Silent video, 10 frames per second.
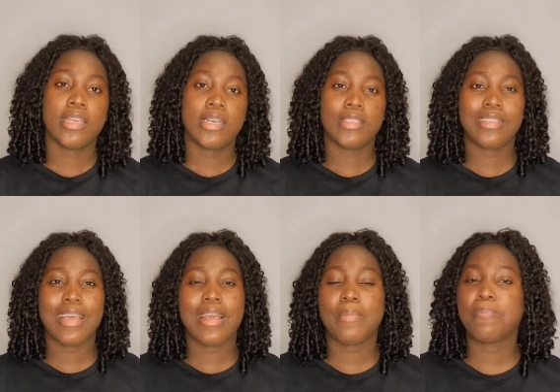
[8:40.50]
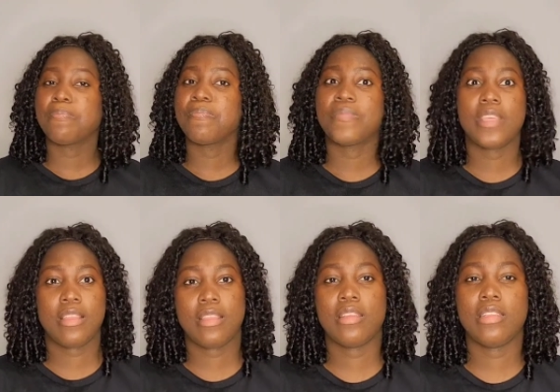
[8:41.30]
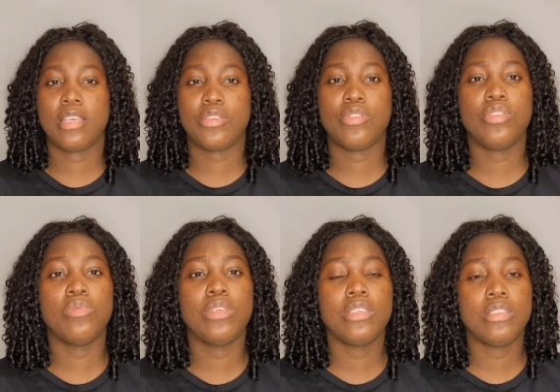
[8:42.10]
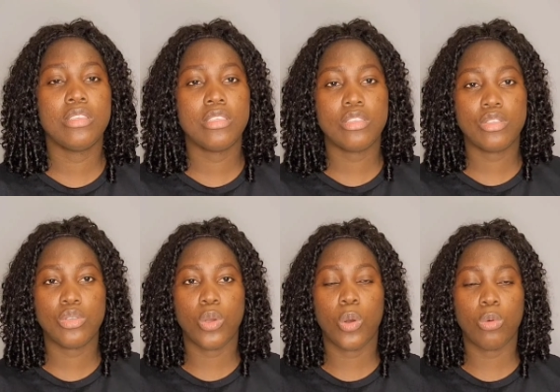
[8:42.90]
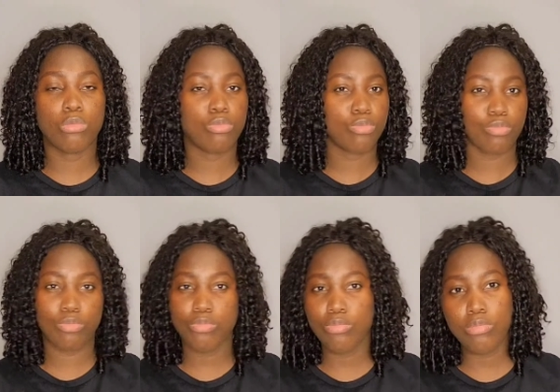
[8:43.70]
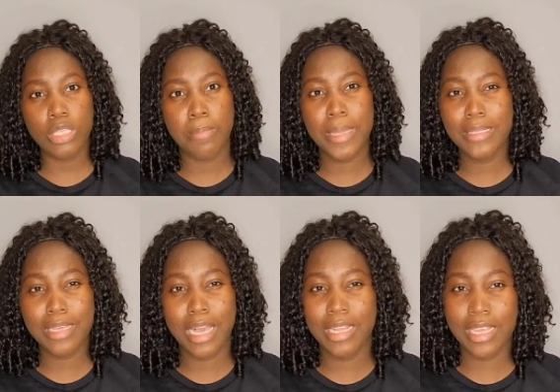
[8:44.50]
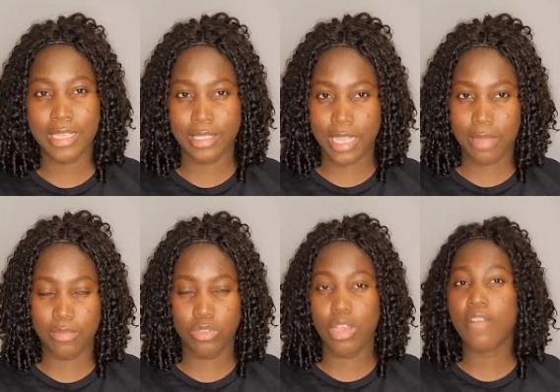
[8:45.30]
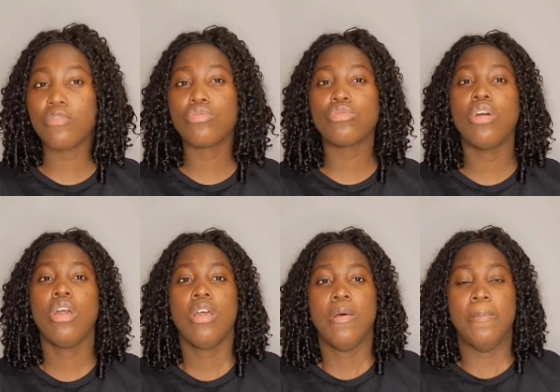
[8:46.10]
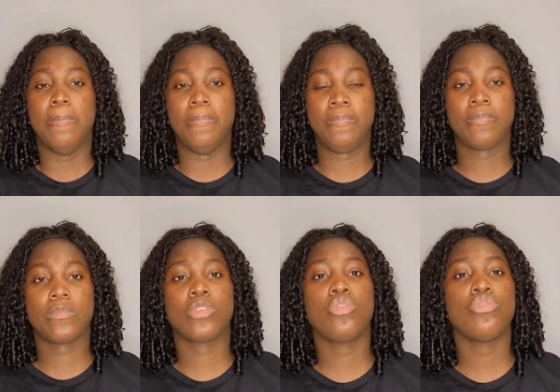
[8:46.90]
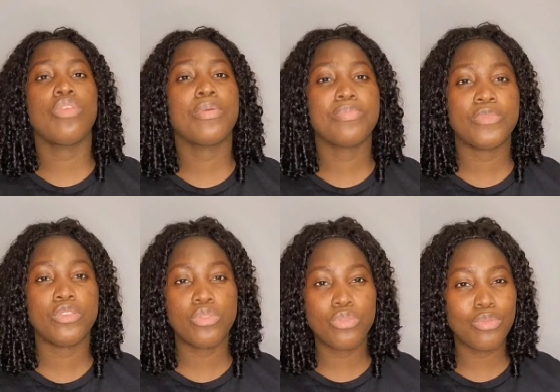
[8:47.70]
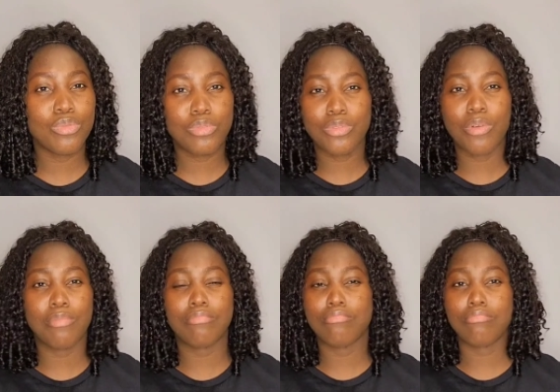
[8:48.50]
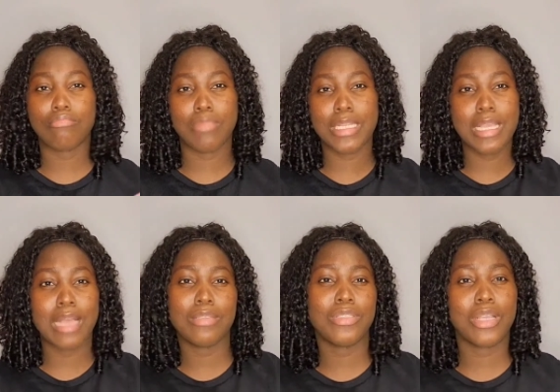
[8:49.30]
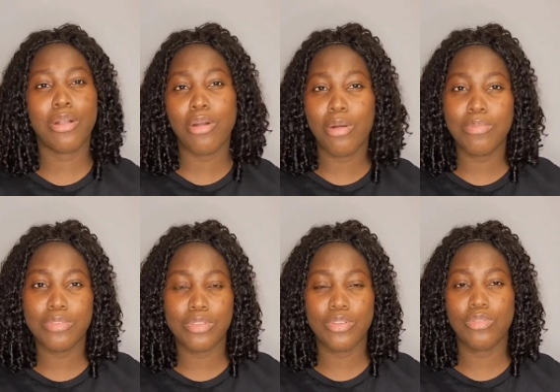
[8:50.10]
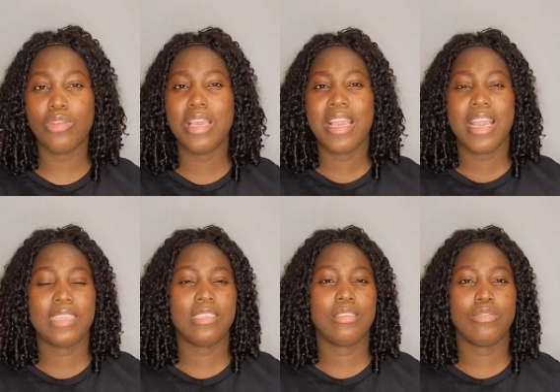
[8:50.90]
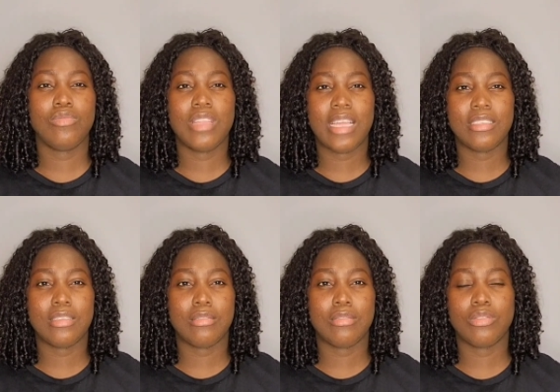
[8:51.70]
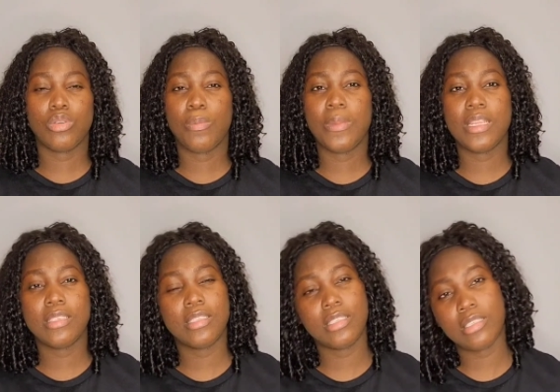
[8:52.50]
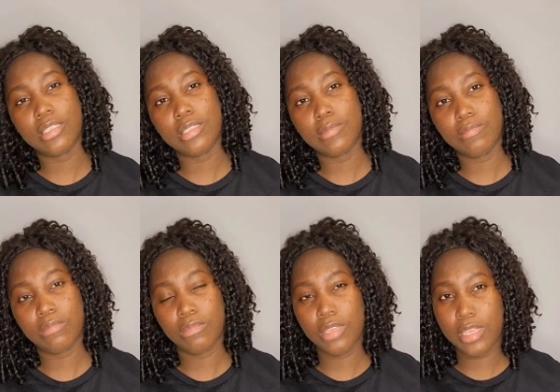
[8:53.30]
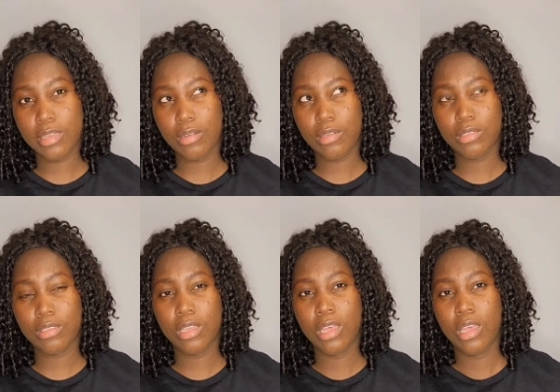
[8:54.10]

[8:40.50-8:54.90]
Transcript: Another thing that you're going to be needing is your medical exams. You have to go through some medical checkups. I think they do that in some places in Lagos